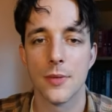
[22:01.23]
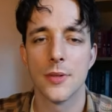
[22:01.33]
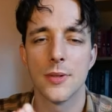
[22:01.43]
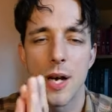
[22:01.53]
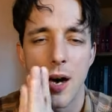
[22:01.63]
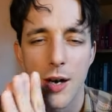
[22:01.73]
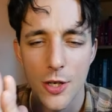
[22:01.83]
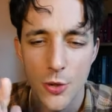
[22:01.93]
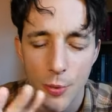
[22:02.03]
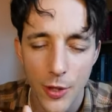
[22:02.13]
The
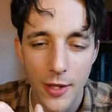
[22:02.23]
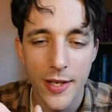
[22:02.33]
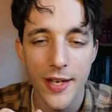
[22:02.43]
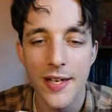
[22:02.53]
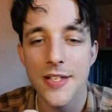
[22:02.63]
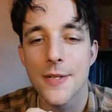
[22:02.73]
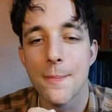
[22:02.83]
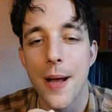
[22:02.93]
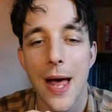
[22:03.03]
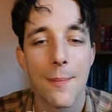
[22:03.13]
artwork is
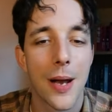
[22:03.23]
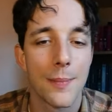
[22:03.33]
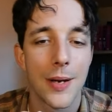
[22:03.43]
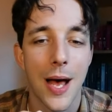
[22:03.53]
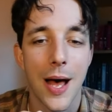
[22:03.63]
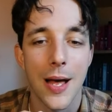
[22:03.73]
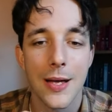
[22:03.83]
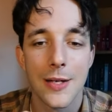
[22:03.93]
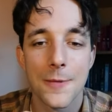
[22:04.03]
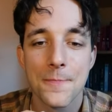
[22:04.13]
blah, blah, blah,
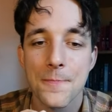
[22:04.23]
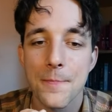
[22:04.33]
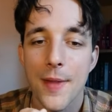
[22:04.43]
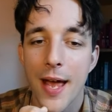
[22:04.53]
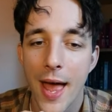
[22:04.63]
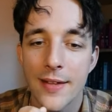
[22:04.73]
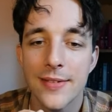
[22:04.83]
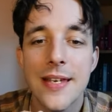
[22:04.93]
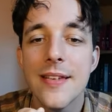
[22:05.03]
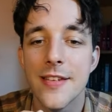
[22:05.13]
and
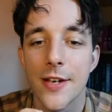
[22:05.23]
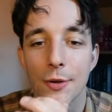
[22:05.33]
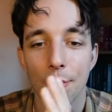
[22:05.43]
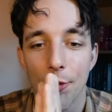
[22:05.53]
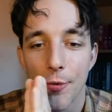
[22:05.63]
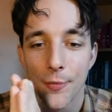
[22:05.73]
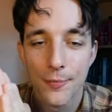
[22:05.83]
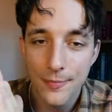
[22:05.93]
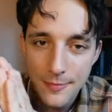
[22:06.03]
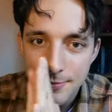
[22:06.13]
detailed.
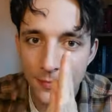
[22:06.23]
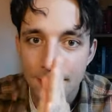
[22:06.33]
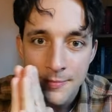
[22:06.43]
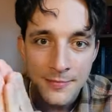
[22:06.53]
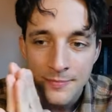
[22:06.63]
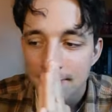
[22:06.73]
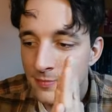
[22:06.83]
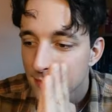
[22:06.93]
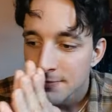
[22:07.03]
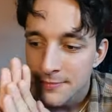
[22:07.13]

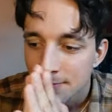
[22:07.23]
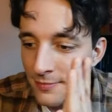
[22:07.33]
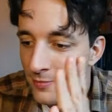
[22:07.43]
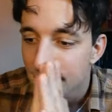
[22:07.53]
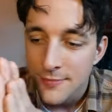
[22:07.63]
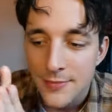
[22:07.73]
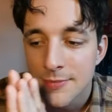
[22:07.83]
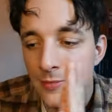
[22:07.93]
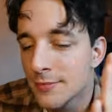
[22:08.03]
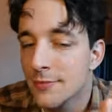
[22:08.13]

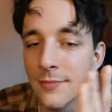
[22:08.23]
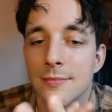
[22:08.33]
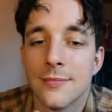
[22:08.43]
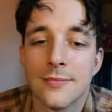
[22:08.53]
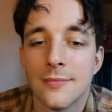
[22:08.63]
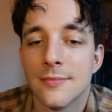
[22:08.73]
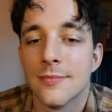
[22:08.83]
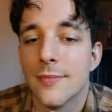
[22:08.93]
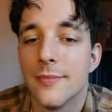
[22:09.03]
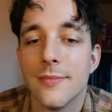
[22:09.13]

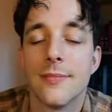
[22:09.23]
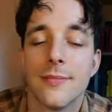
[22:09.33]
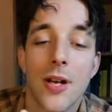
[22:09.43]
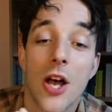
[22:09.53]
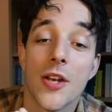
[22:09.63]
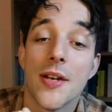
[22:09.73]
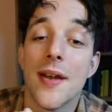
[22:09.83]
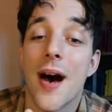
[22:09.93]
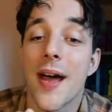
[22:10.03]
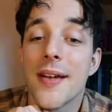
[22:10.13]
A
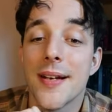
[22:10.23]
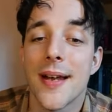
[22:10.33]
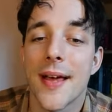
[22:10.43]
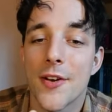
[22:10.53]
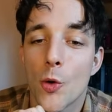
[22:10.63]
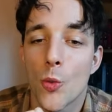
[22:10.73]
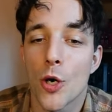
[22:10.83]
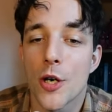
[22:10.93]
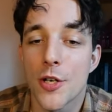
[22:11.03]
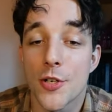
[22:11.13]
9-letter
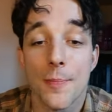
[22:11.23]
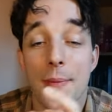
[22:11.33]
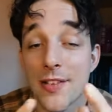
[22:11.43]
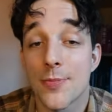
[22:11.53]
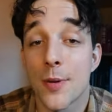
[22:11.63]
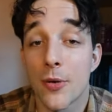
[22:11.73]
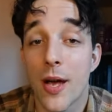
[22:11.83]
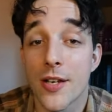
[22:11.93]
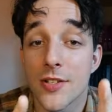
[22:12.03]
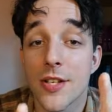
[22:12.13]
word.
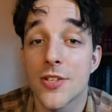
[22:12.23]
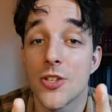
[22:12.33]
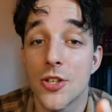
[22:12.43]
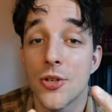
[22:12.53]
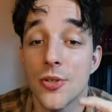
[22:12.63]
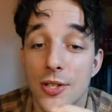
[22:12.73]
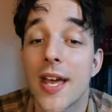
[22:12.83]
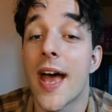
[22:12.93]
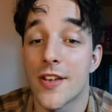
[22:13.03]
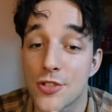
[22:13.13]
Mesmerizing is a good
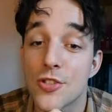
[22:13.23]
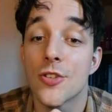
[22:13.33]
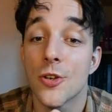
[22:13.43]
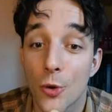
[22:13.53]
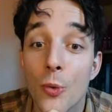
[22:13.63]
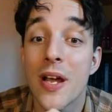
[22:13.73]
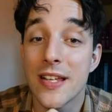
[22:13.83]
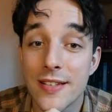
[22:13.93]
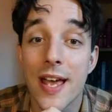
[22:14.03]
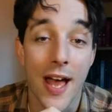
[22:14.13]
guess.
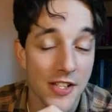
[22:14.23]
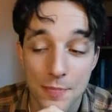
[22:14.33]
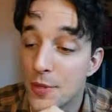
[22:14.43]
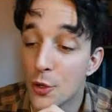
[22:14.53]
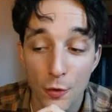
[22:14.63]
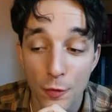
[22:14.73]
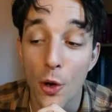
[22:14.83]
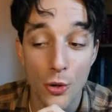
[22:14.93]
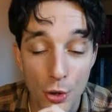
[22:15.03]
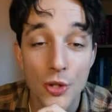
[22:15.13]
Great guess. Beautiful,
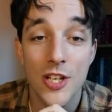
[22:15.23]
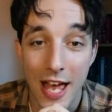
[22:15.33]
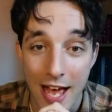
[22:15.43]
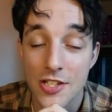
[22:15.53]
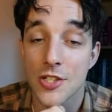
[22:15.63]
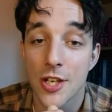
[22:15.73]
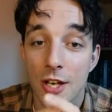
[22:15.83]
good guess.